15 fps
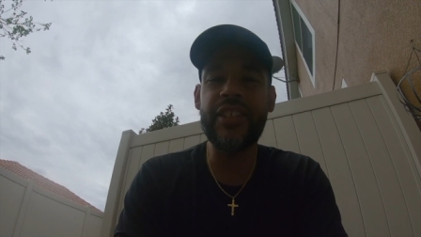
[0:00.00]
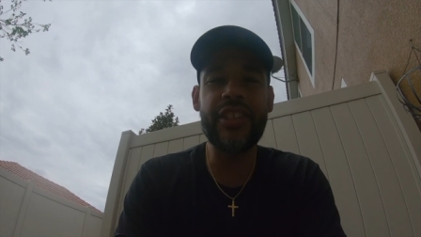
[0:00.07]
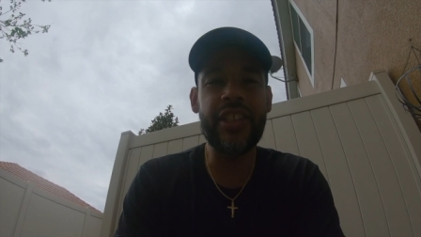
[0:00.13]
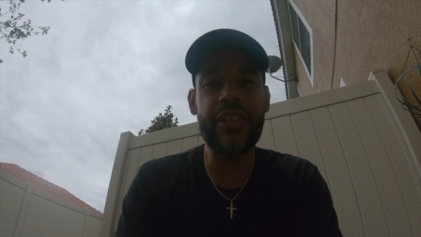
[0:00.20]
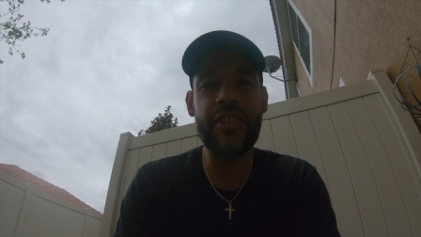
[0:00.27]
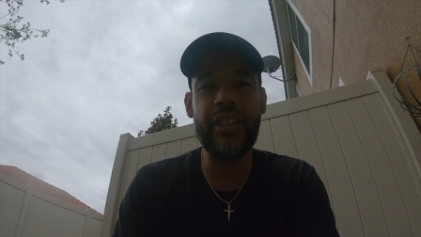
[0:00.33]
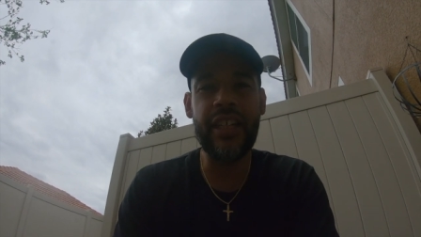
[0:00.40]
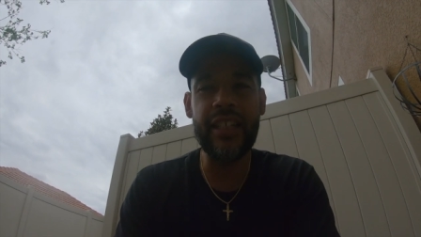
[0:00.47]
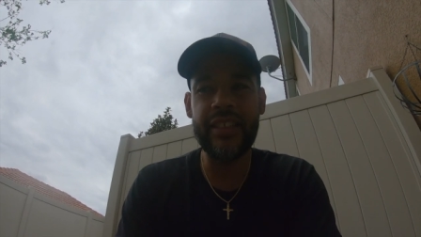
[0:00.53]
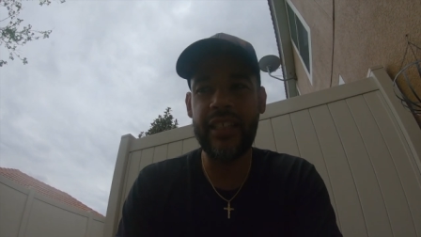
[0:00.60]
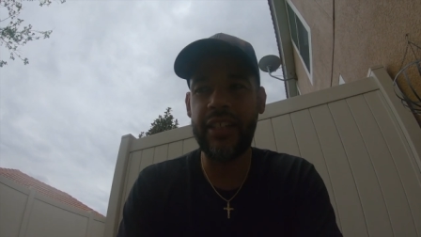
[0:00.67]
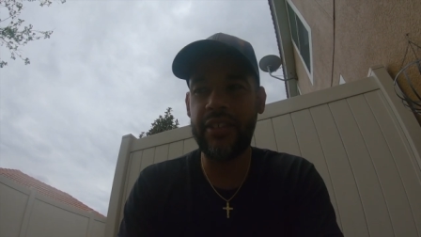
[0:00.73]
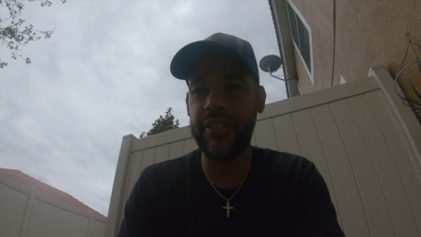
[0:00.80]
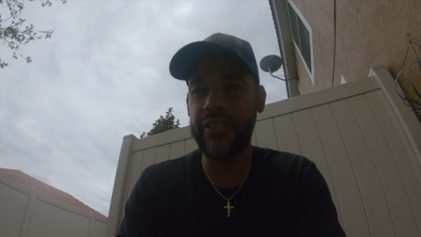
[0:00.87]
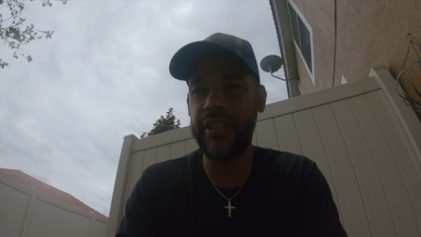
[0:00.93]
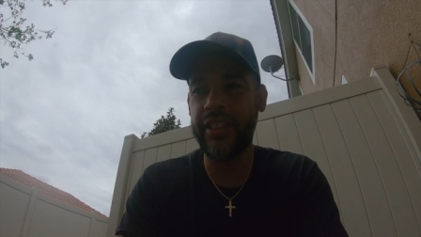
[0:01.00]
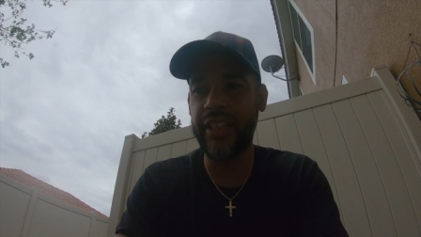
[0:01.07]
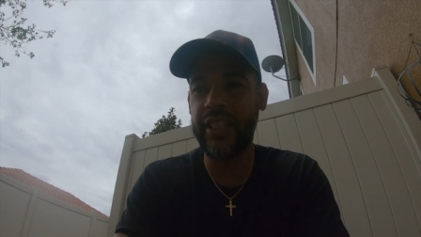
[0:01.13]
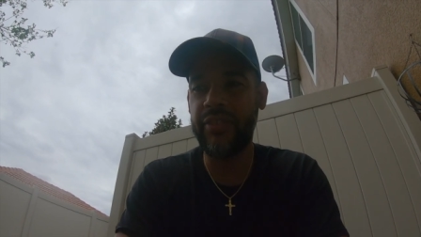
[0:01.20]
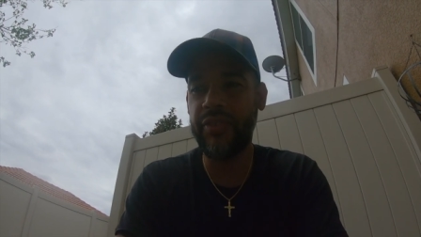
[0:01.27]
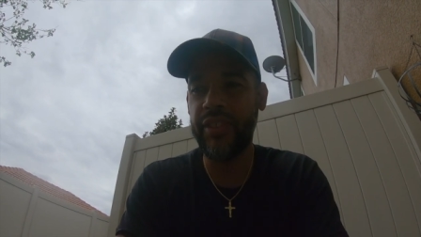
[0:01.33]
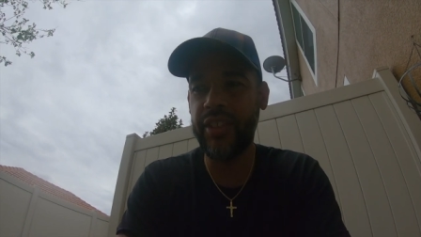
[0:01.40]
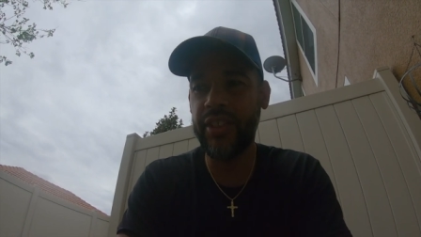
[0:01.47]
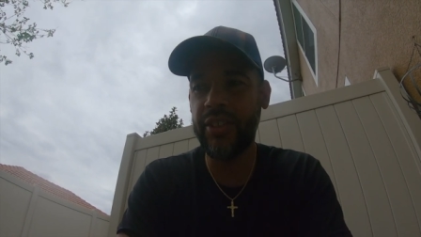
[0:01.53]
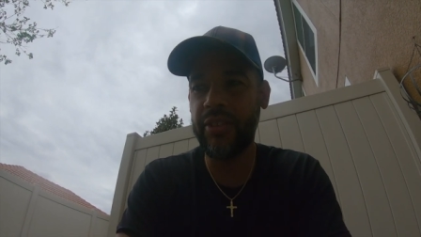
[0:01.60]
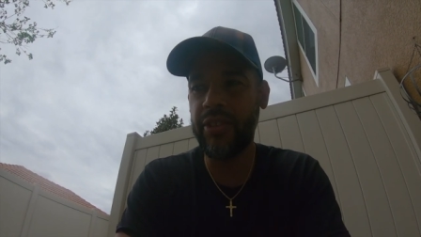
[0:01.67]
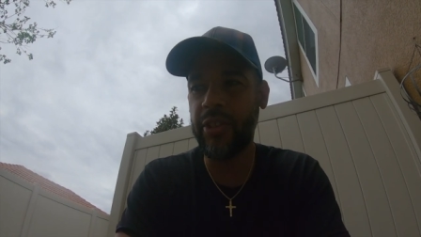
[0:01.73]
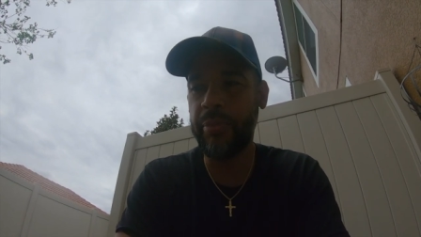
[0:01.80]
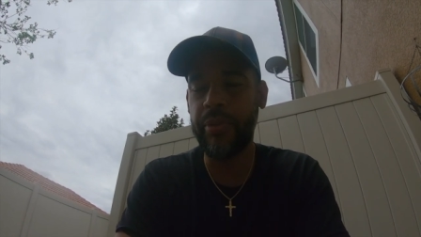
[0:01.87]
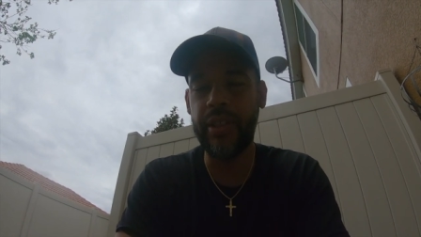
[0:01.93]
check you guys out on the next
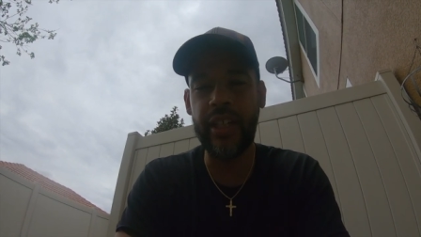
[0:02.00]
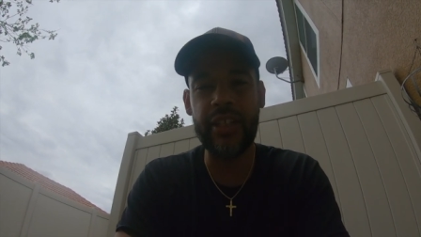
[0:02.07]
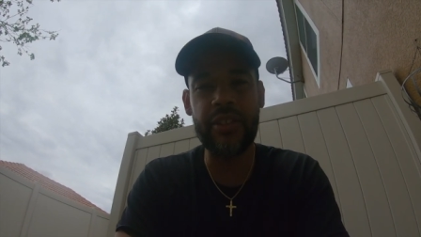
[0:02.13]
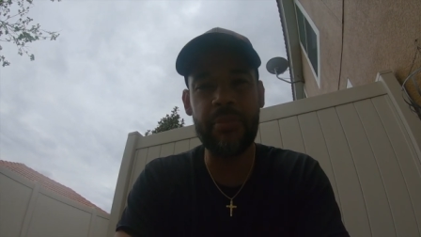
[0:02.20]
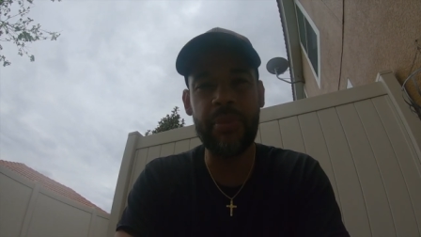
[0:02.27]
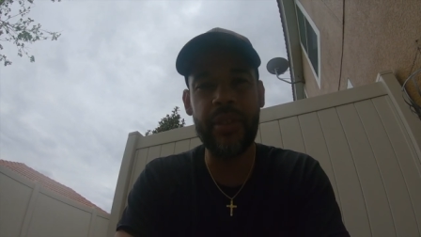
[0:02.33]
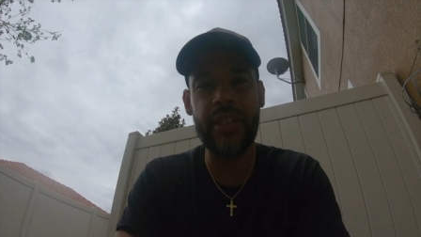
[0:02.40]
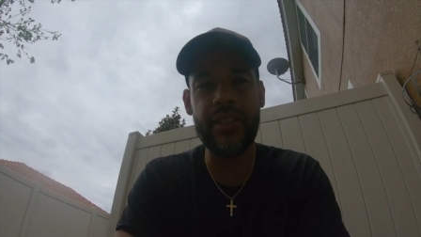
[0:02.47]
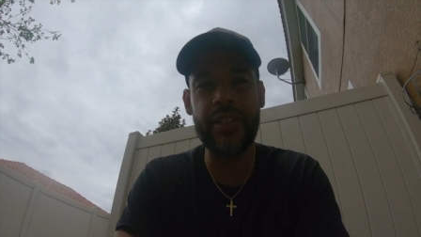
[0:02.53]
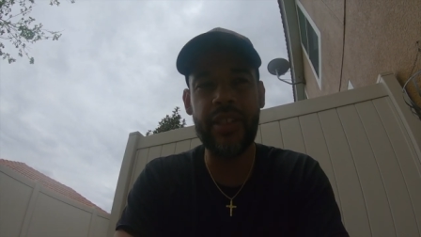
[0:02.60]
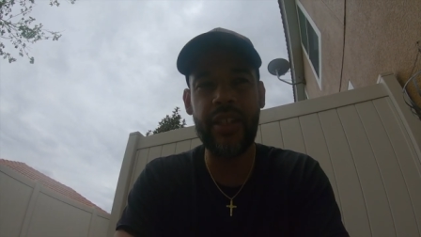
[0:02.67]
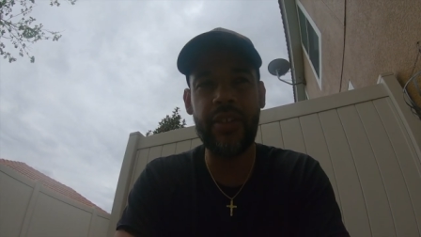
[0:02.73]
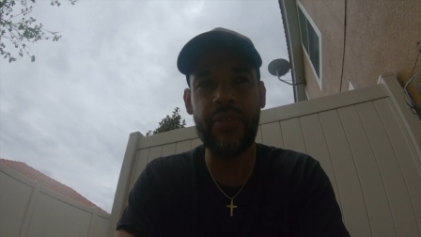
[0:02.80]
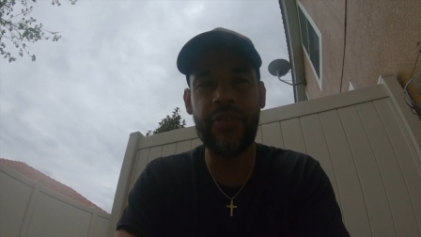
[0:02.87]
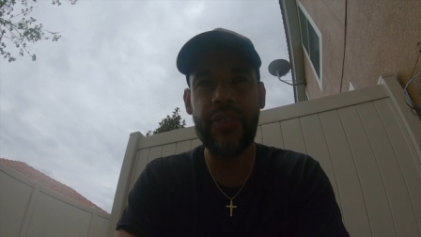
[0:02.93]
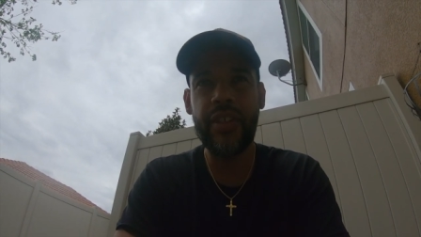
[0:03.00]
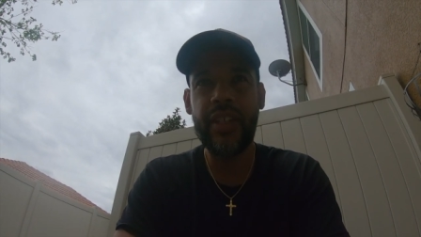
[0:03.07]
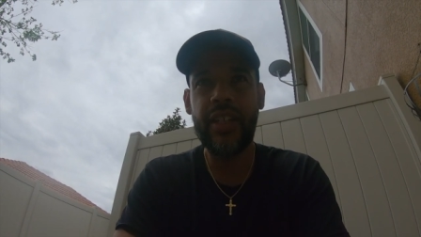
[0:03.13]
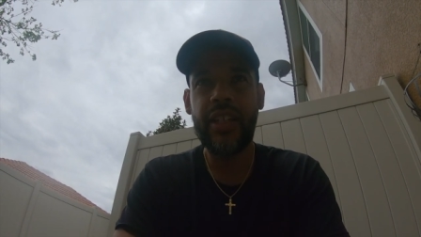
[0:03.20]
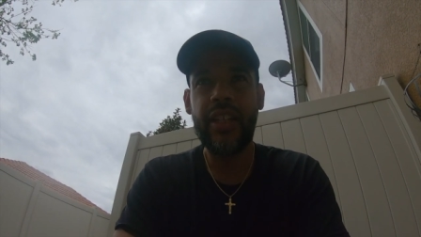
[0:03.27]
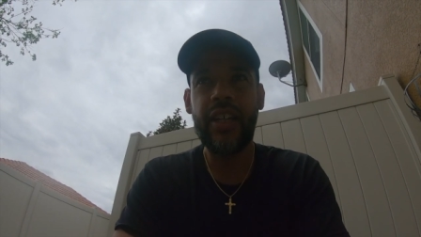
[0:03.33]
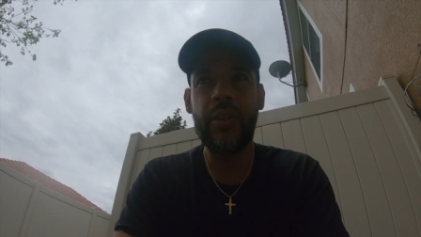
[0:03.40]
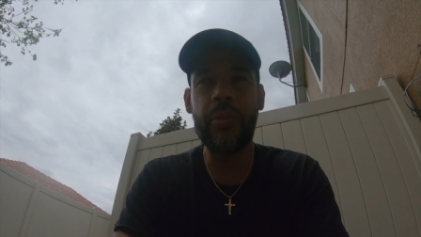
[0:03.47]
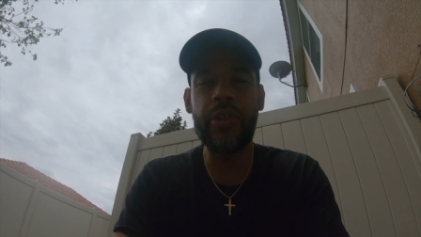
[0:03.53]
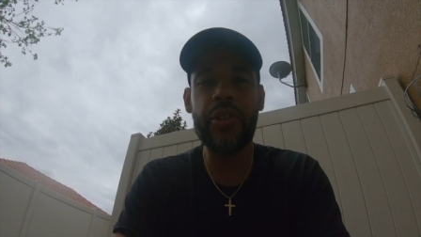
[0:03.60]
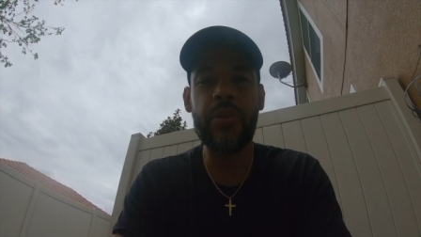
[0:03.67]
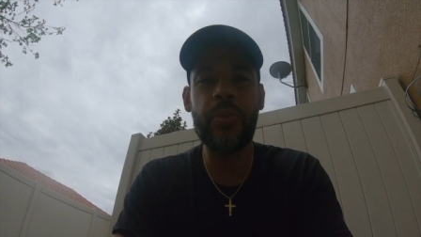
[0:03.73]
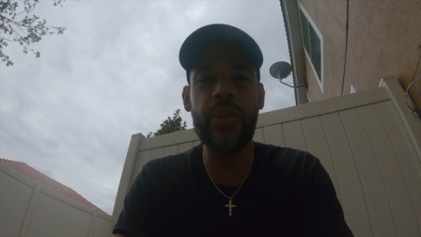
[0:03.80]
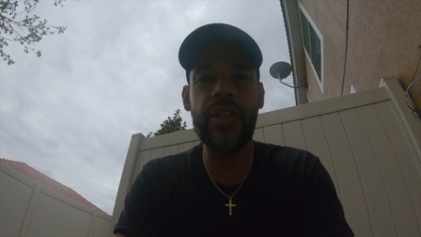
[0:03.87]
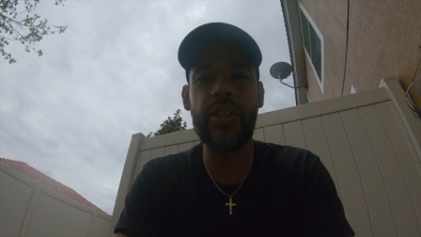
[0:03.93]
video. Hope you guys are being safe. I
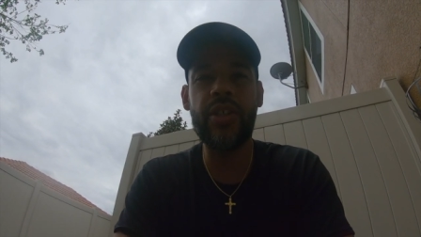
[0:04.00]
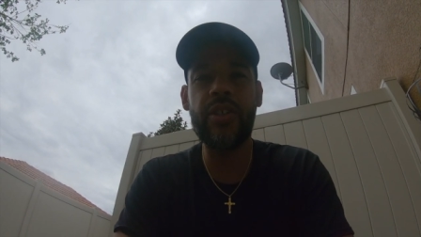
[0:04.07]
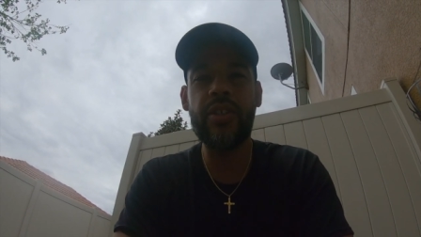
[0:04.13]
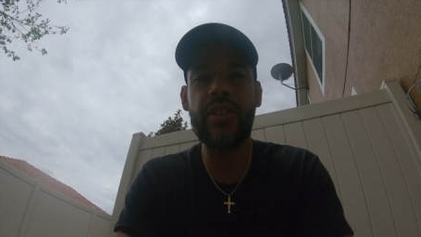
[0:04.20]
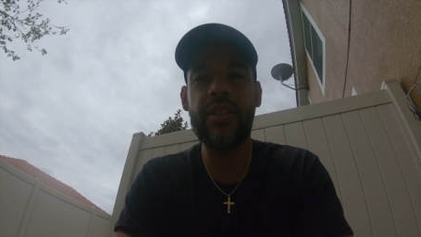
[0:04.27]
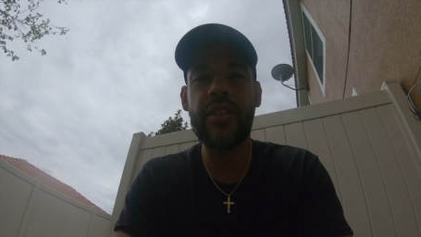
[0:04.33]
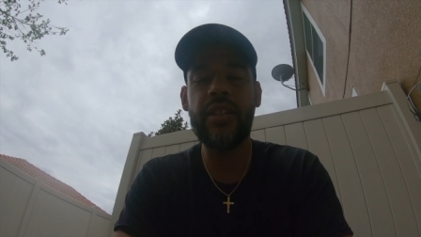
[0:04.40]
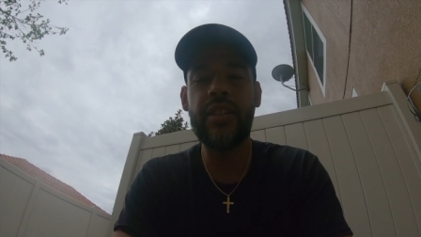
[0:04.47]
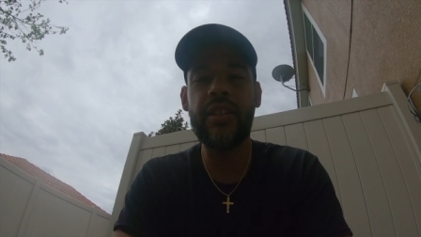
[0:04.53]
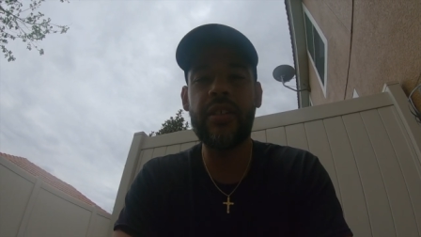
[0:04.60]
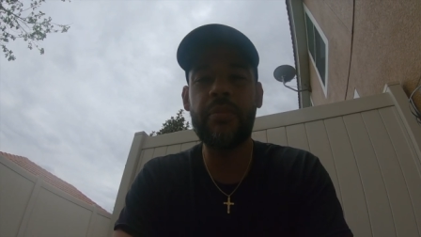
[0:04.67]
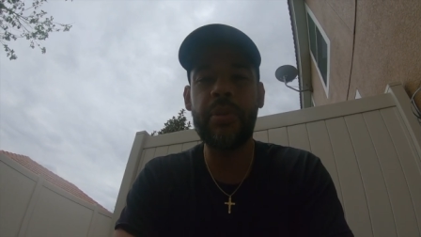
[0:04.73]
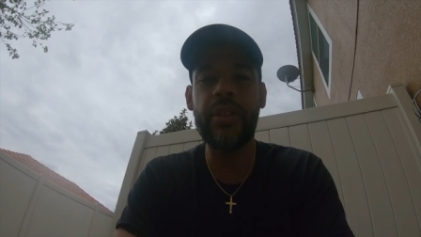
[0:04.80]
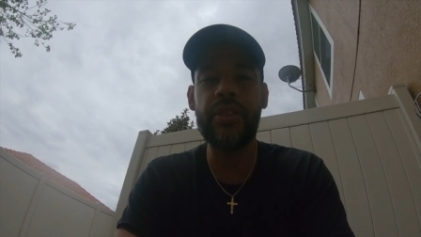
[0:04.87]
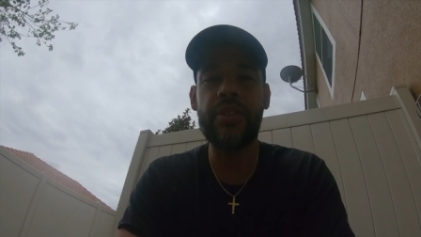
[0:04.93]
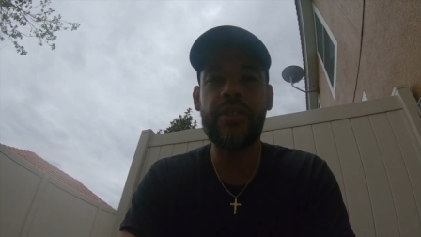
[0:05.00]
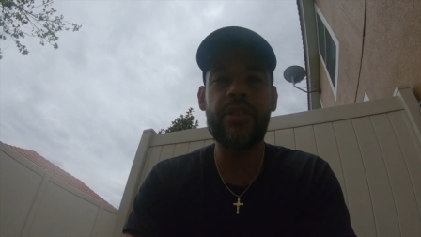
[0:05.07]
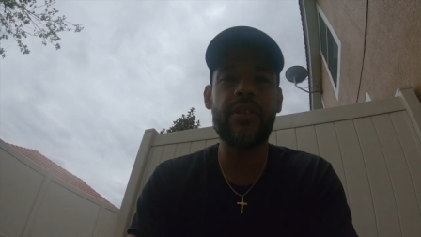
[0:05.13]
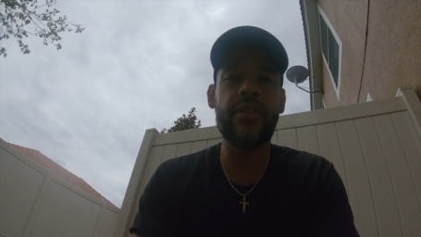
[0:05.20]
wish you well. Peace.